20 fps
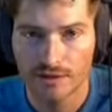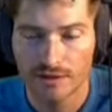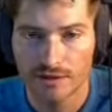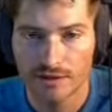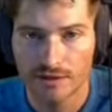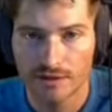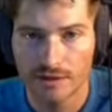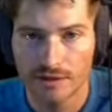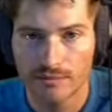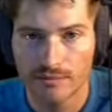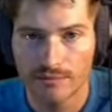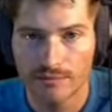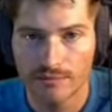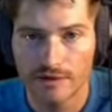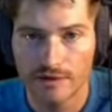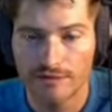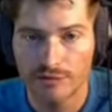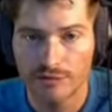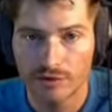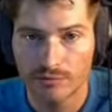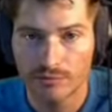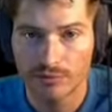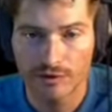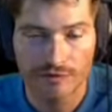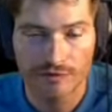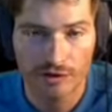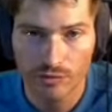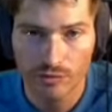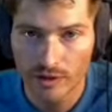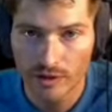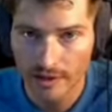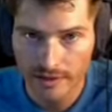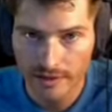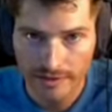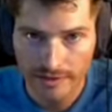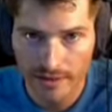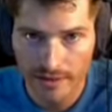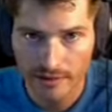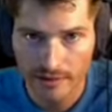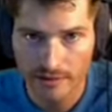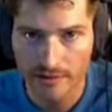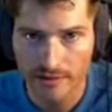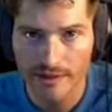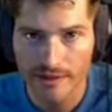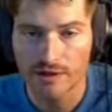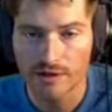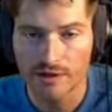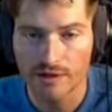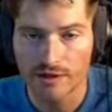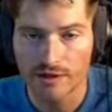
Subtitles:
If you're a working designer, like many